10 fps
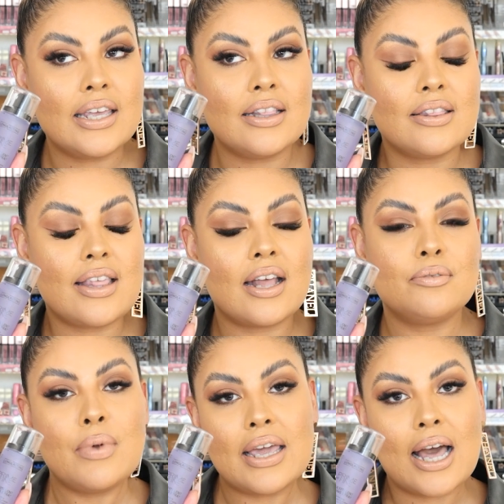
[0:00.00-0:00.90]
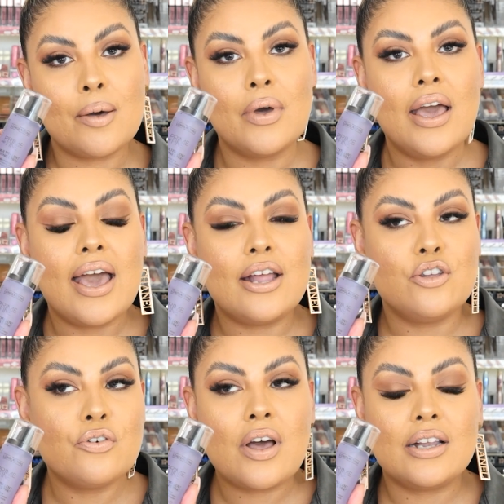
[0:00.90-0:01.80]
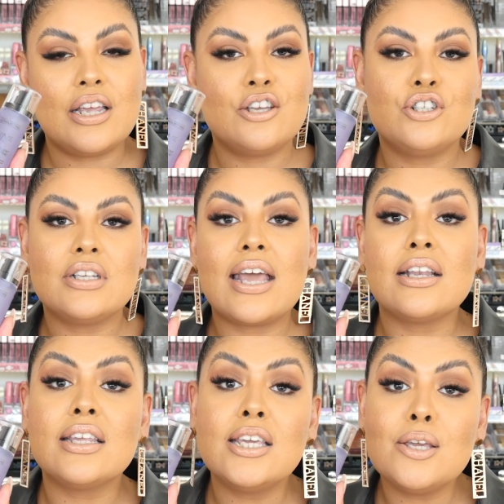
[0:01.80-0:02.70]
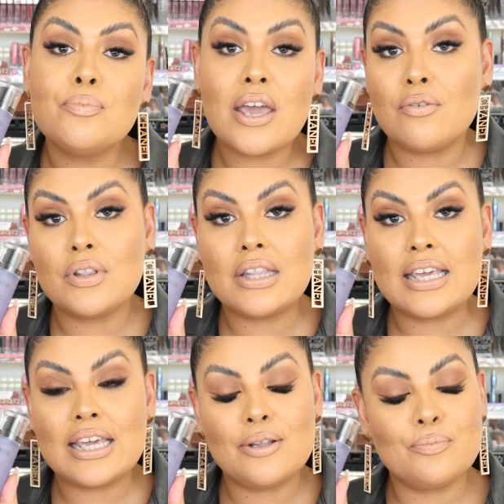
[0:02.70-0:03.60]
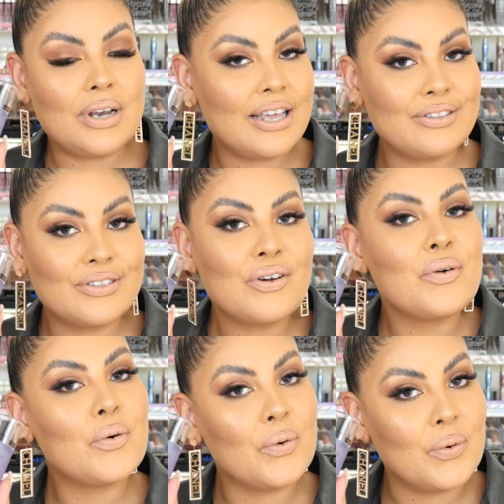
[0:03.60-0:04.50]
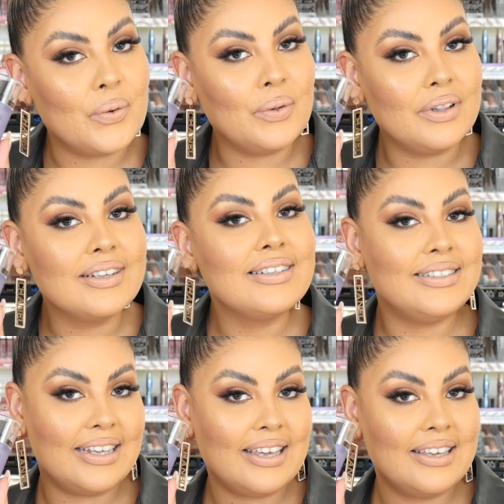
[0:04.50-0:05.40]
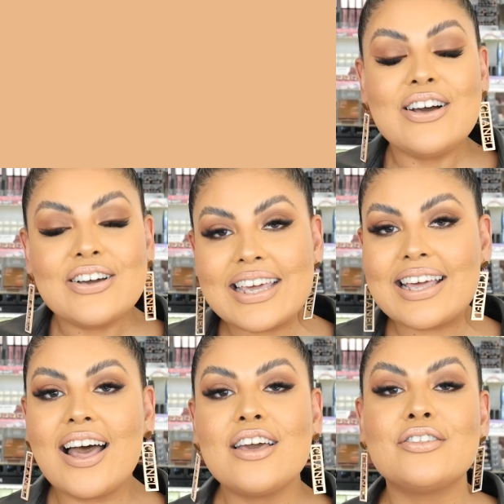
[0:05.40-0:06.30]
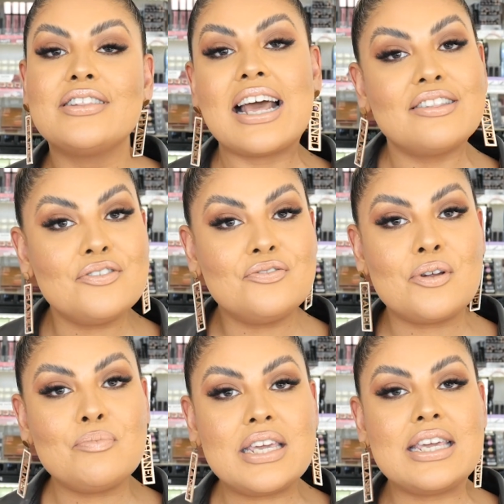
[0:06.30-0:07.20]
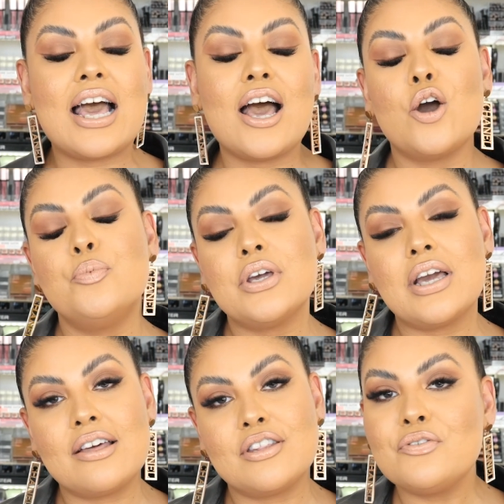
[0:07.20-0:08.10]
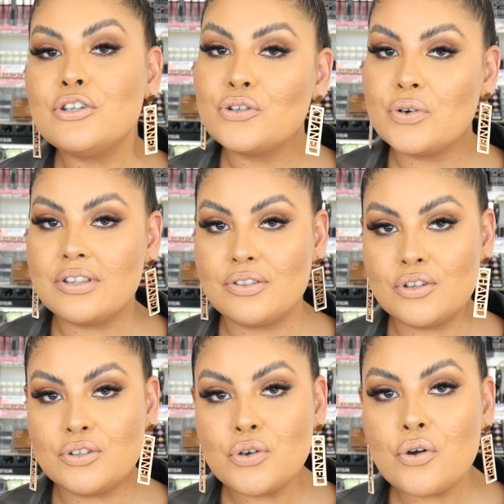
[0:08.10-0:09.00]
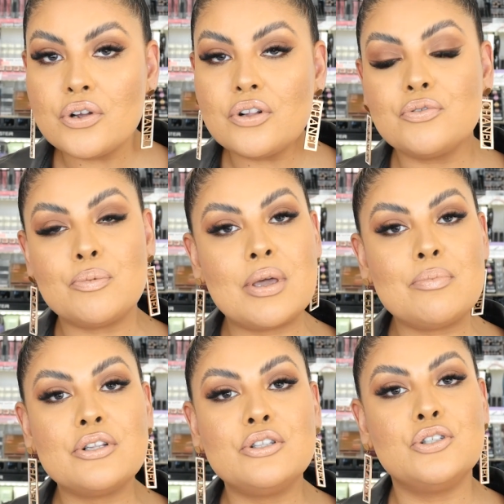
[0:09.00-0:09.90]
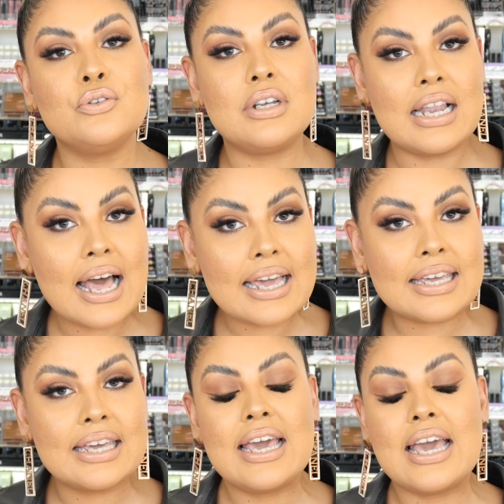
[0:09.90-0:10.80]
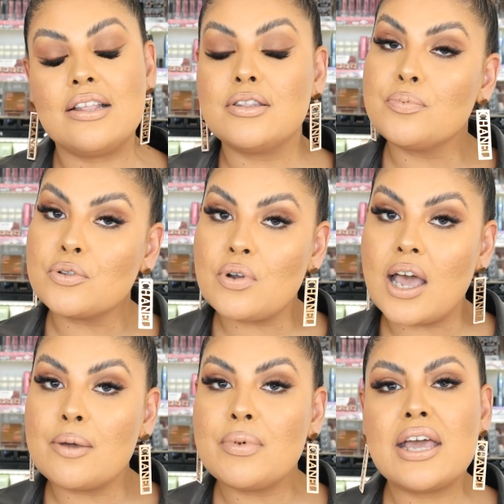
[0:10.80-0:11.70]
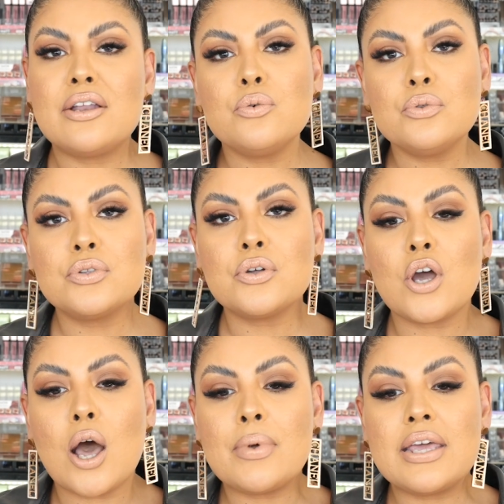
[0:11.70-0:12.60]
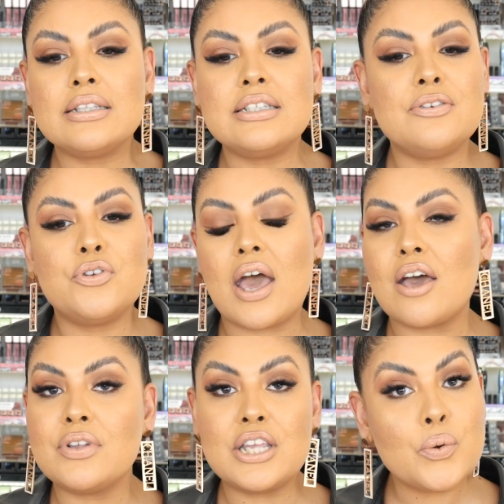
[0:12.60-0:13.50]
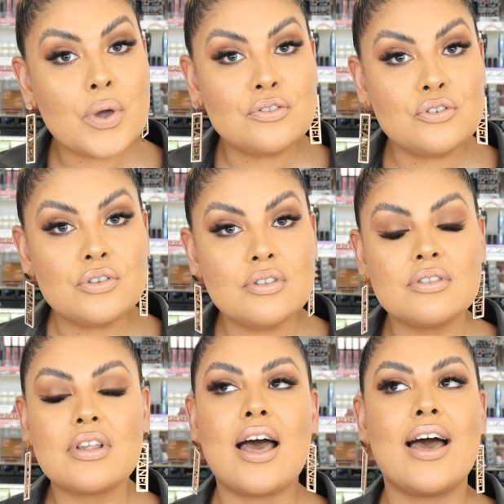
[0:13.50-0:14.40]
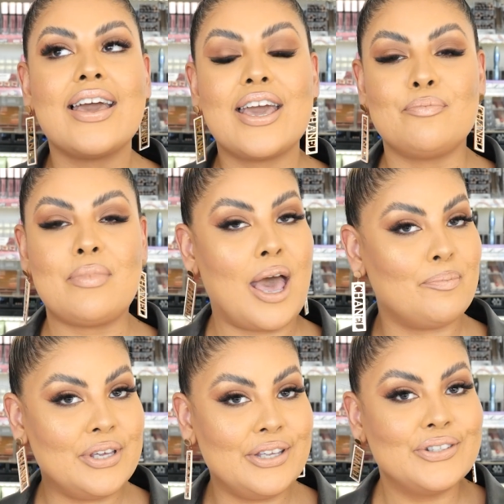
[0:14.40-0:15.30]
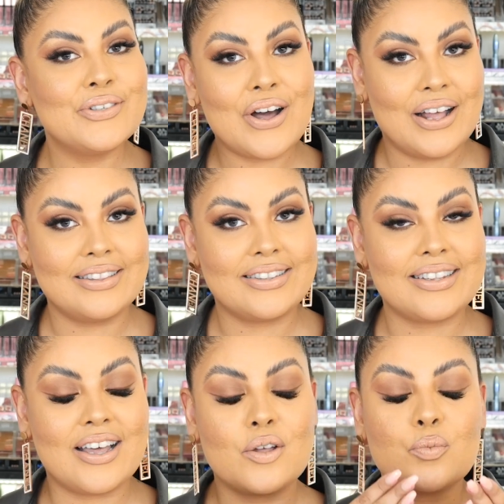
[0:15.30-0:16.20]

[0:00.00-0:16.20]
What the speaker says: in that makeup and your foundation and keep everything in place all day. Okay guys, so that's it from me. I hope you guys have enjoyed this tutorial. Remember to like and subscribe, and also comment if you have any questions. I am happy to answer.